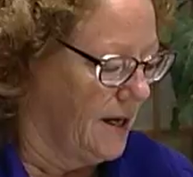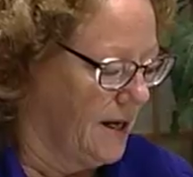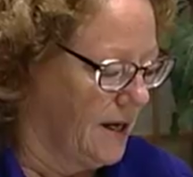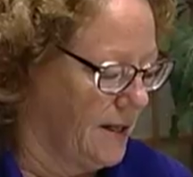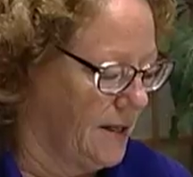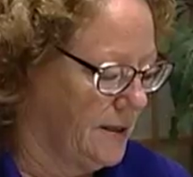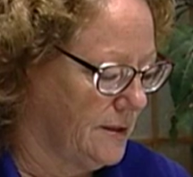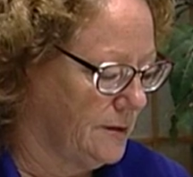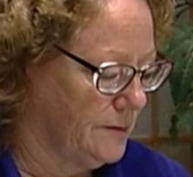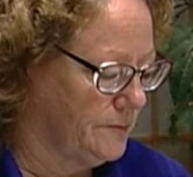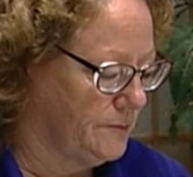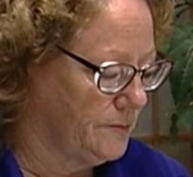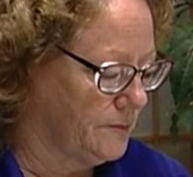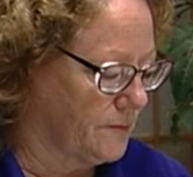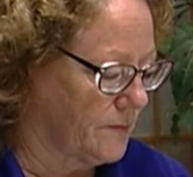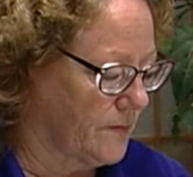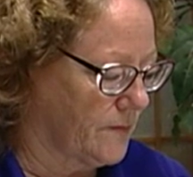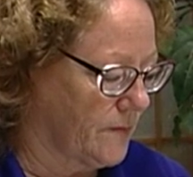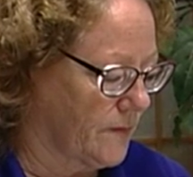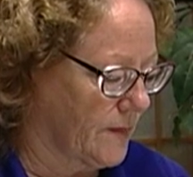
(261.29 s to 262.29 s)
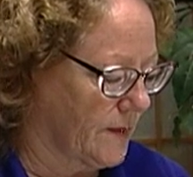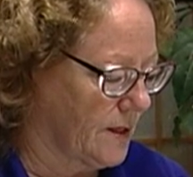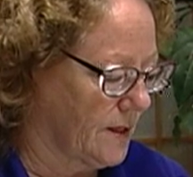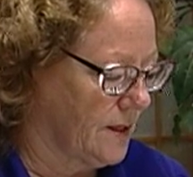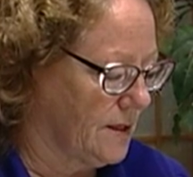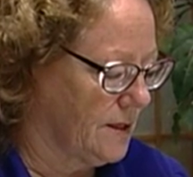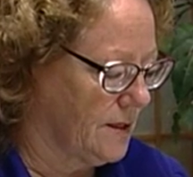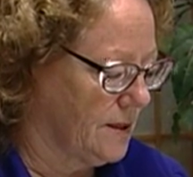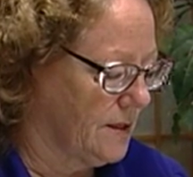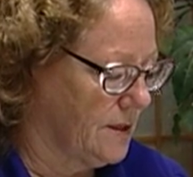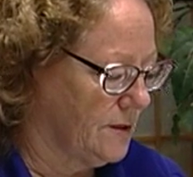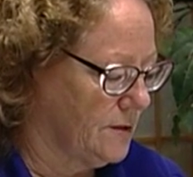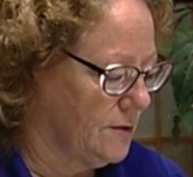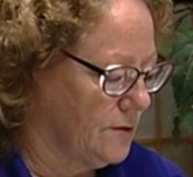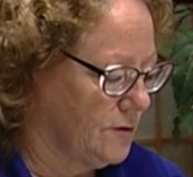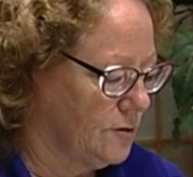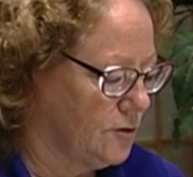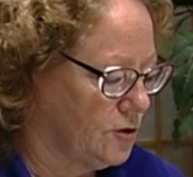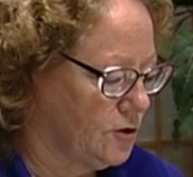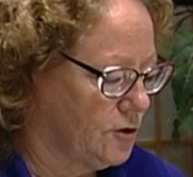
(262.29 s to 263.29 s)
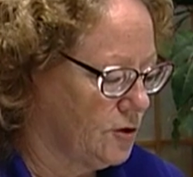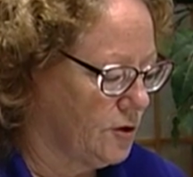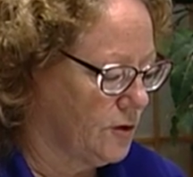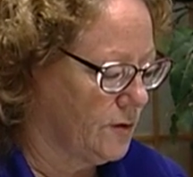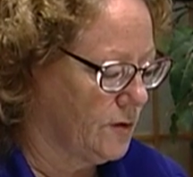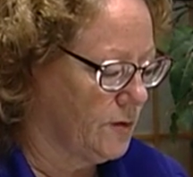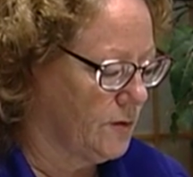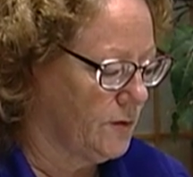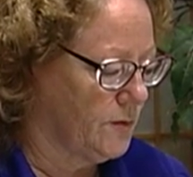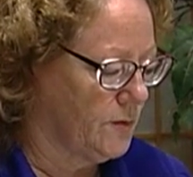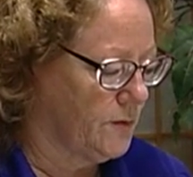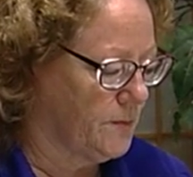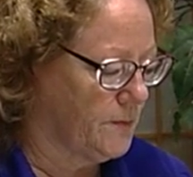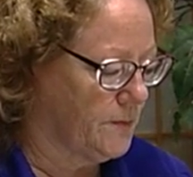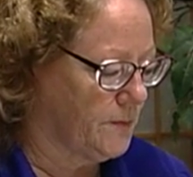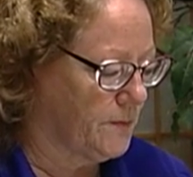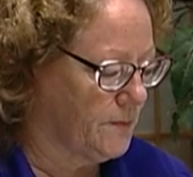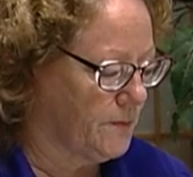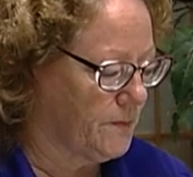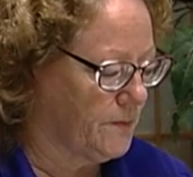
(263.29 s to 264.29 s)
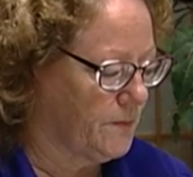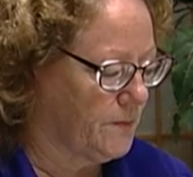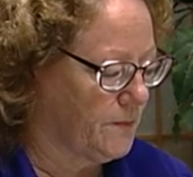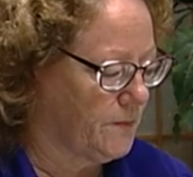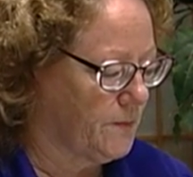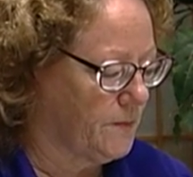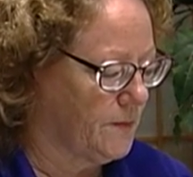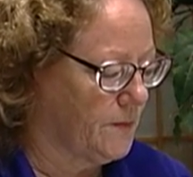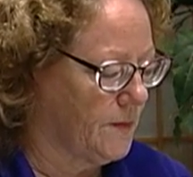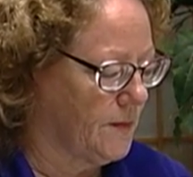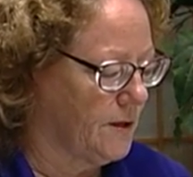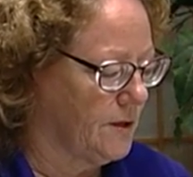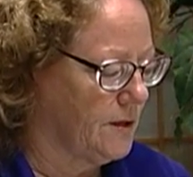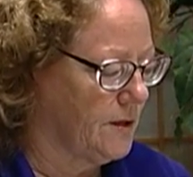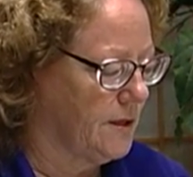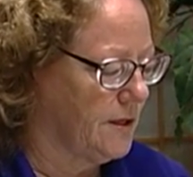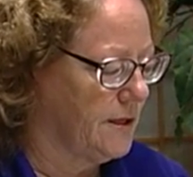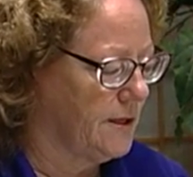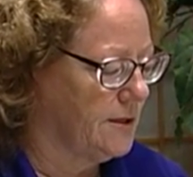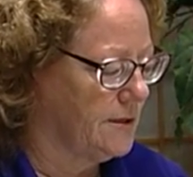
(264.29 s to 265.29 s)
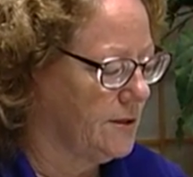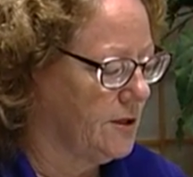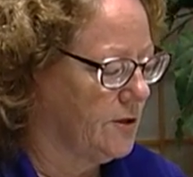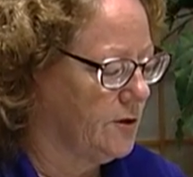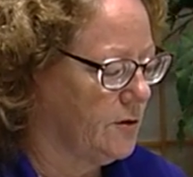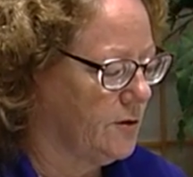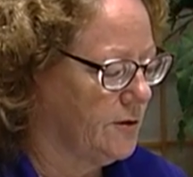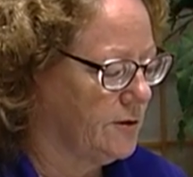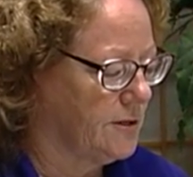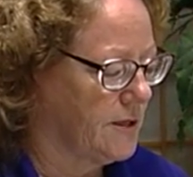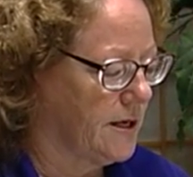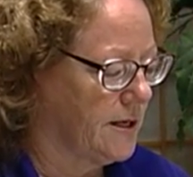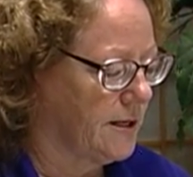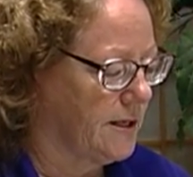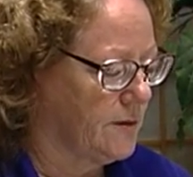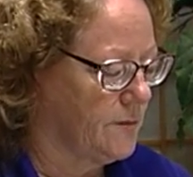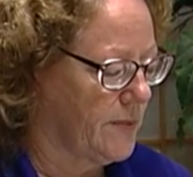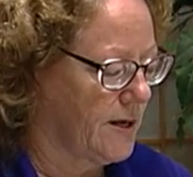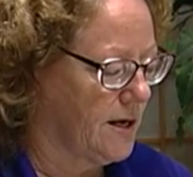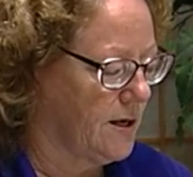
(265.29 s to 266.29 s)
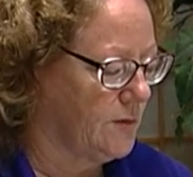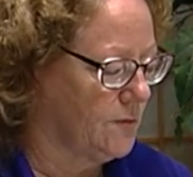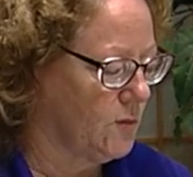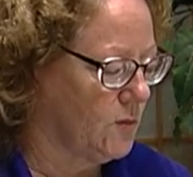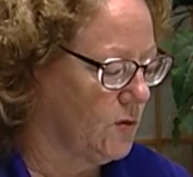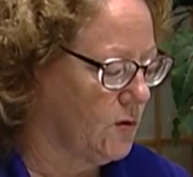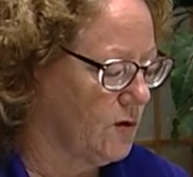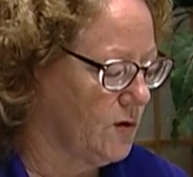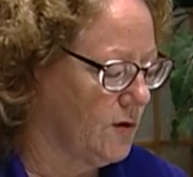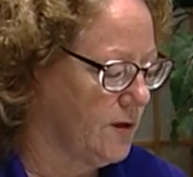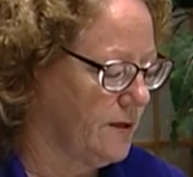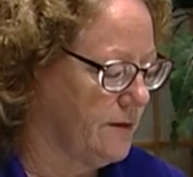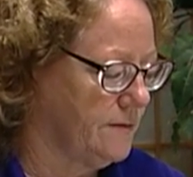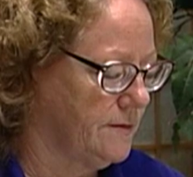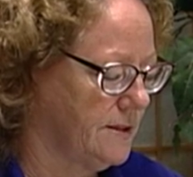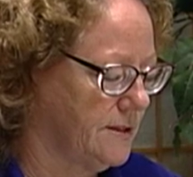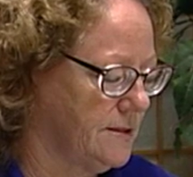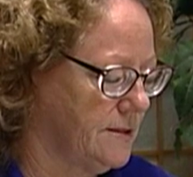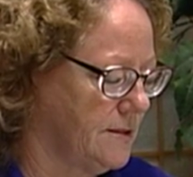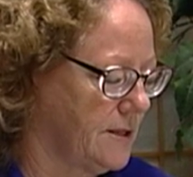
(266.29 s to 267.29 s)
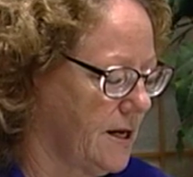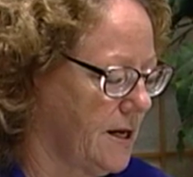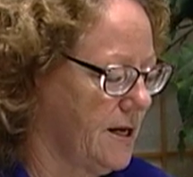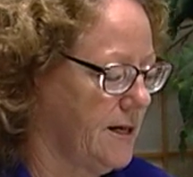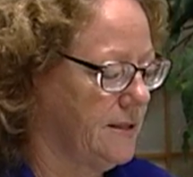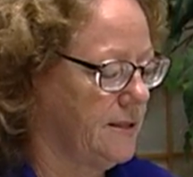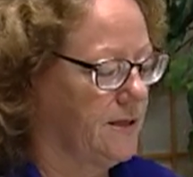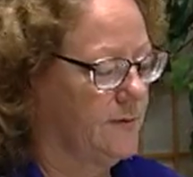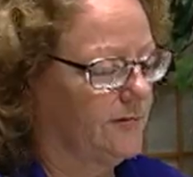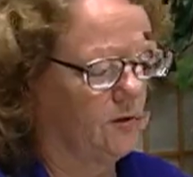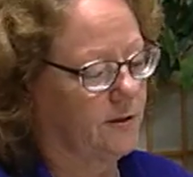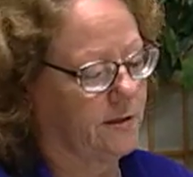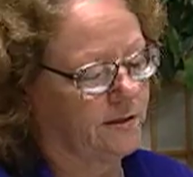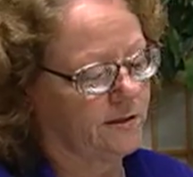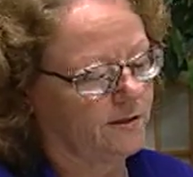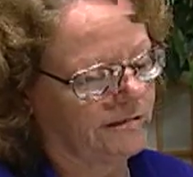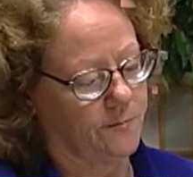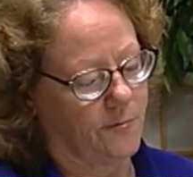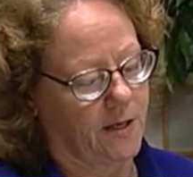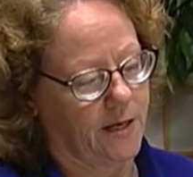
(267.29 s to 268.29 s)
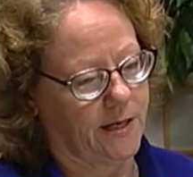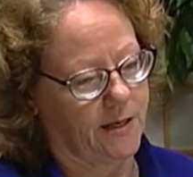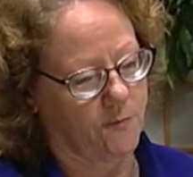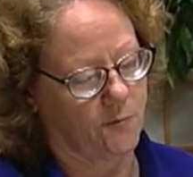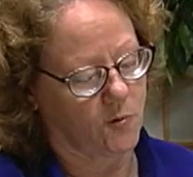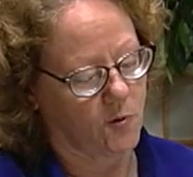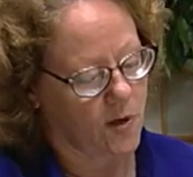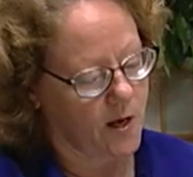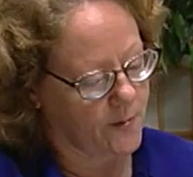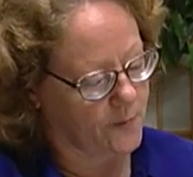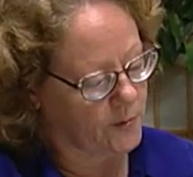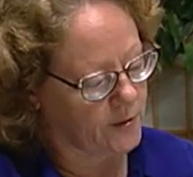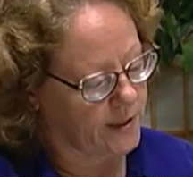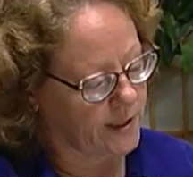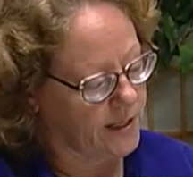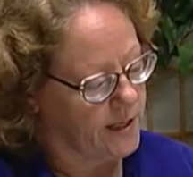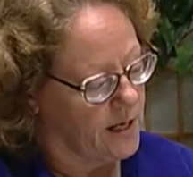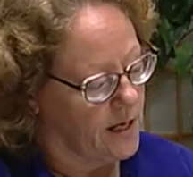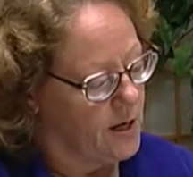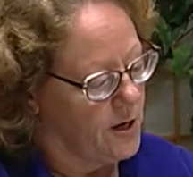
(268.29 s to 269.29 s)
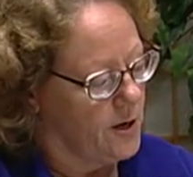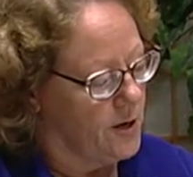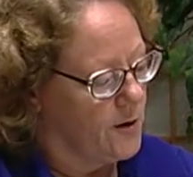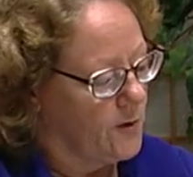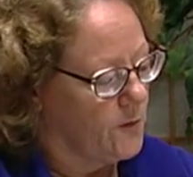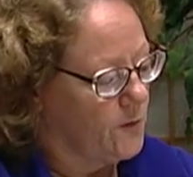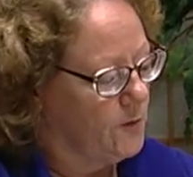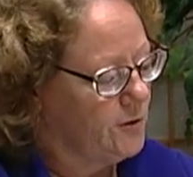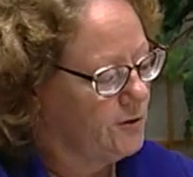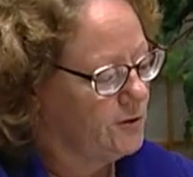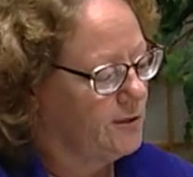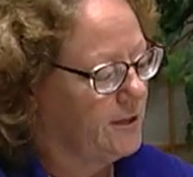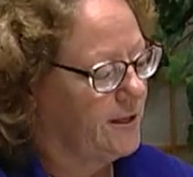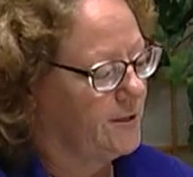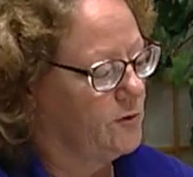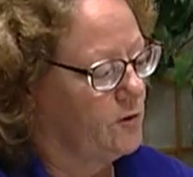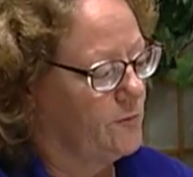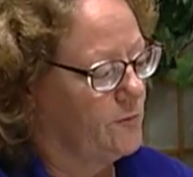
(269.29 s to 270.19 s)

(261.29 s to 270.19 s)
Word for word: Um, so, y- you know, you're talking about more of the site, and I'm looking to buy a property. What should I know